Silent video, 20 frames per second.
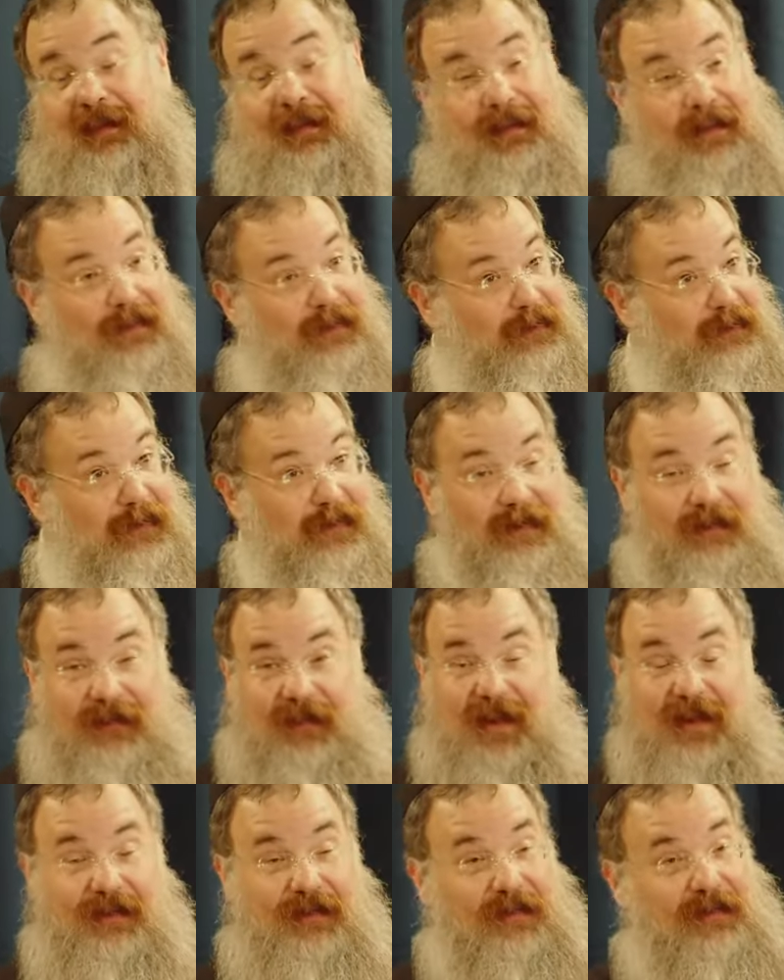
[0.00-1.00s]
That's what the
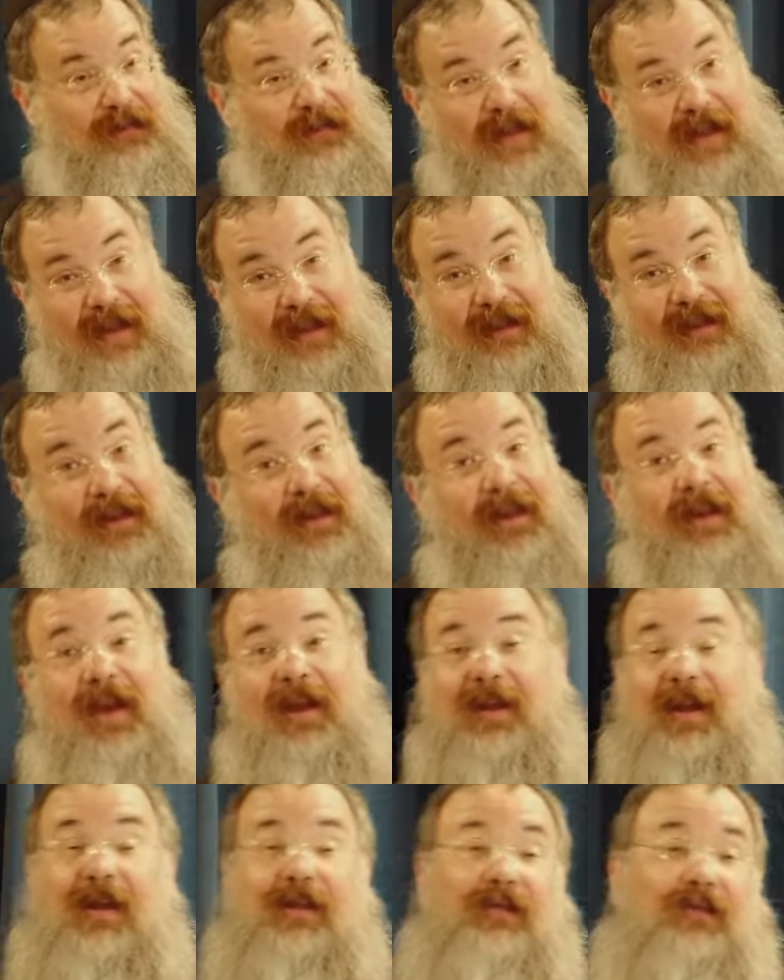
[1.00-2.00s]
sages say.
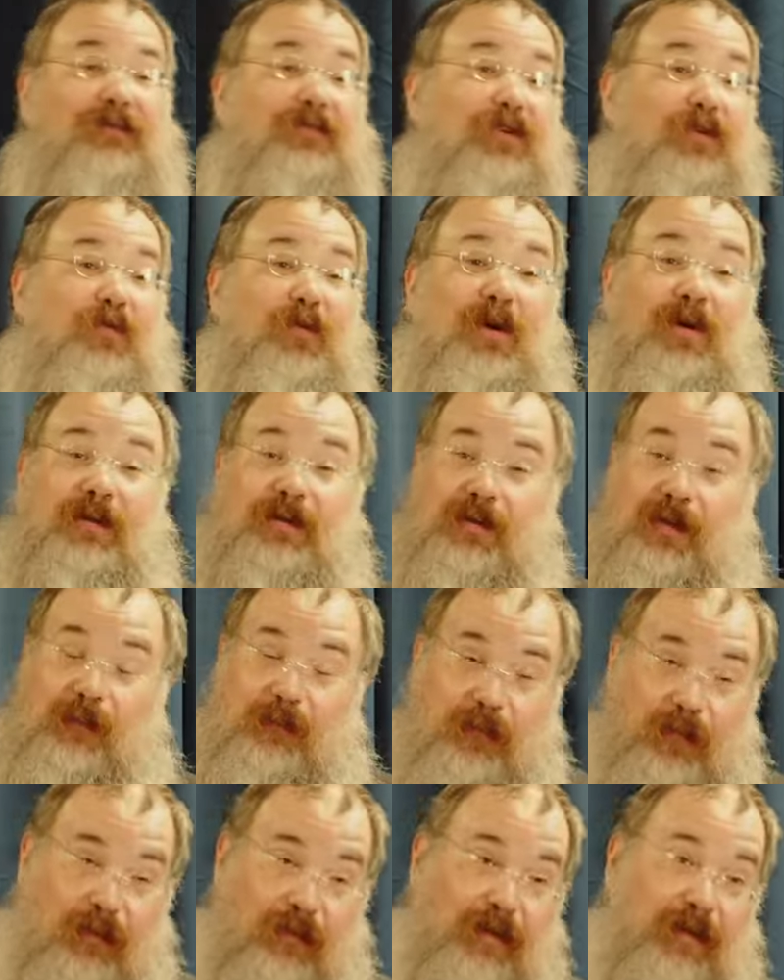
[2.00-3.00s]
Against your will you're
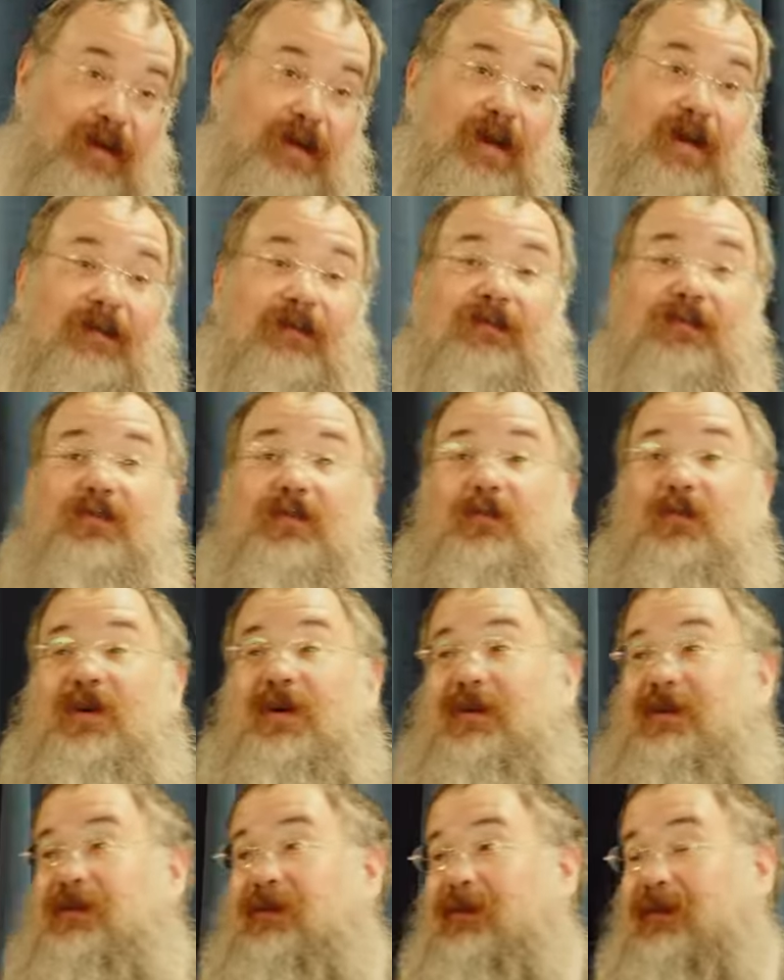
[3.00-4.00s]
born, against your
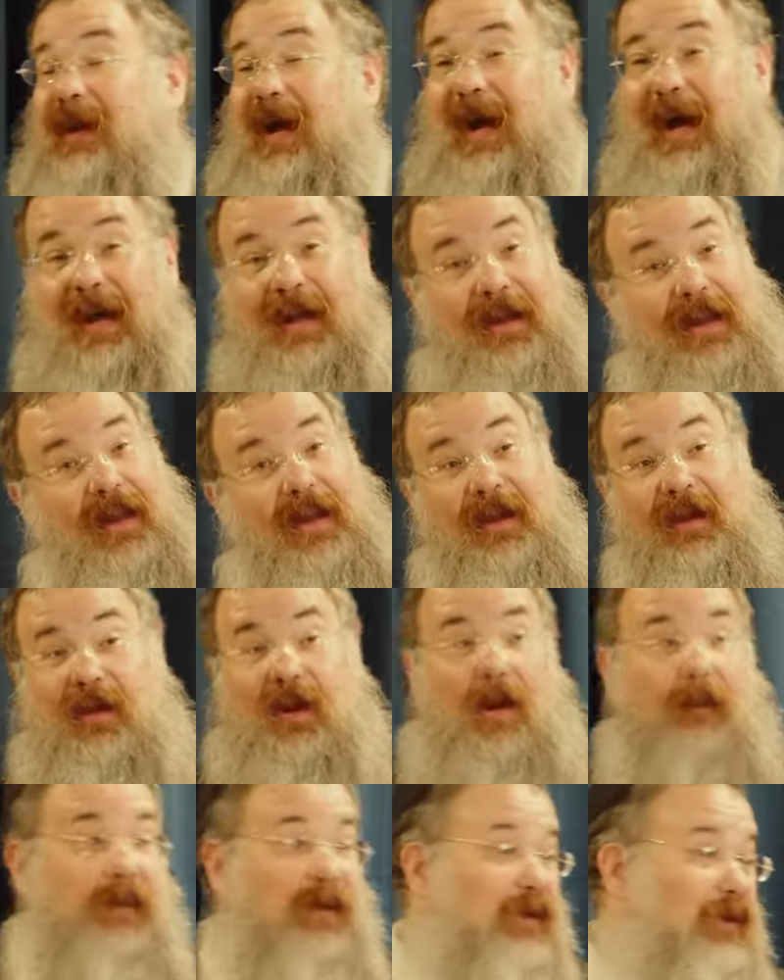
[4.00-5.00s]
will you die.
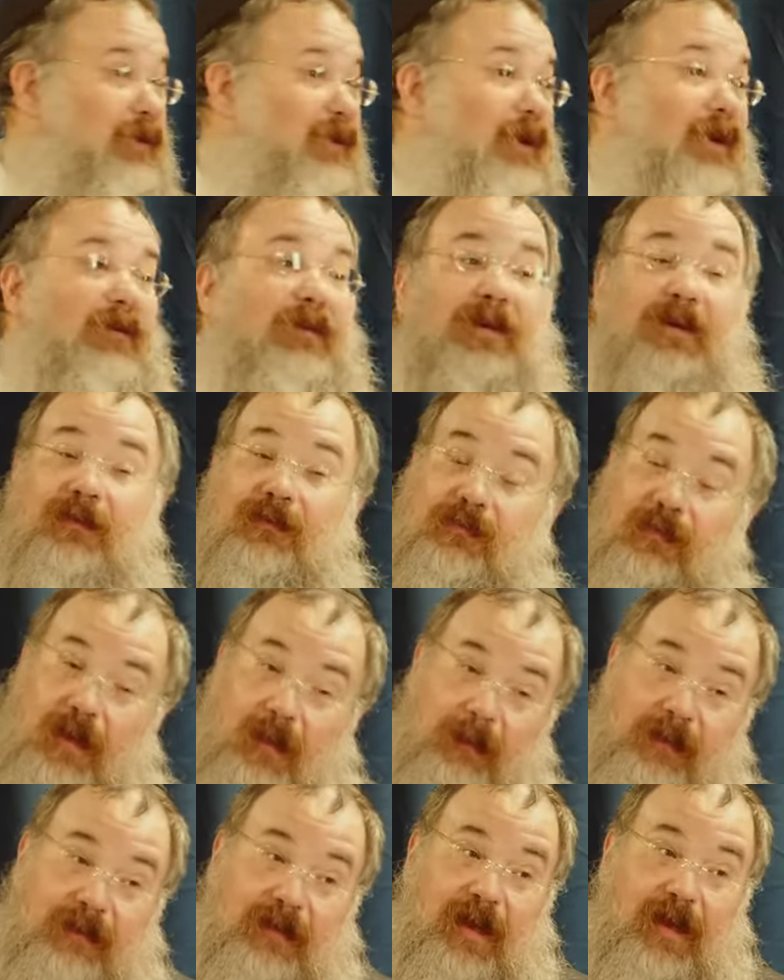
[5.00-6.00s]
Coming and going is
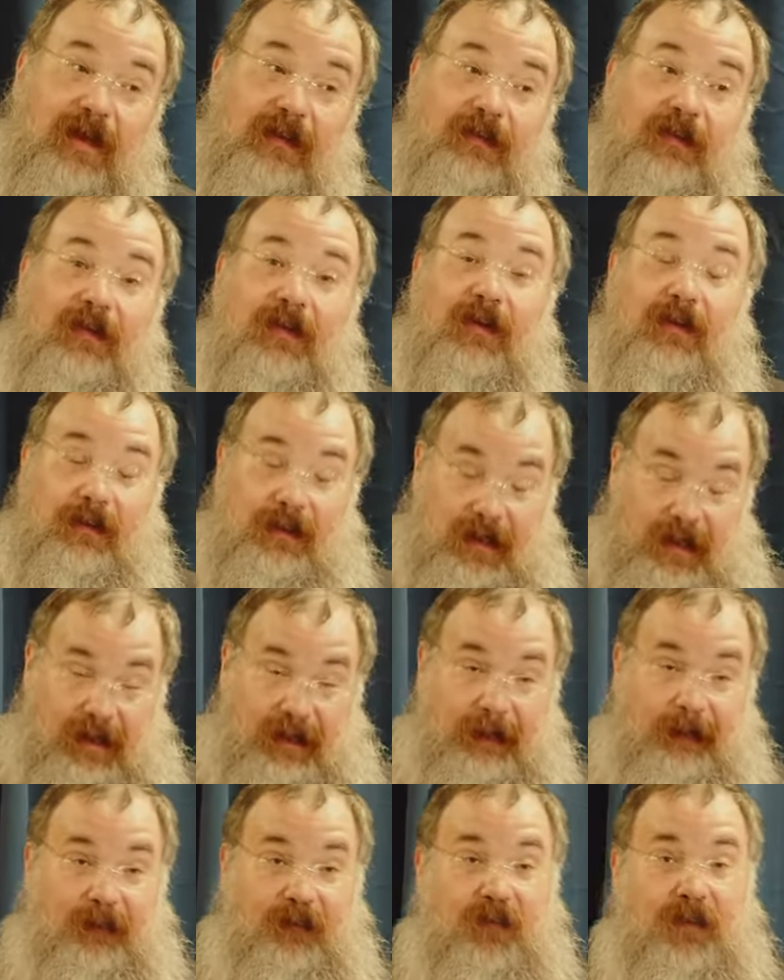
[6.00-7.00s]
traumatizing, okay?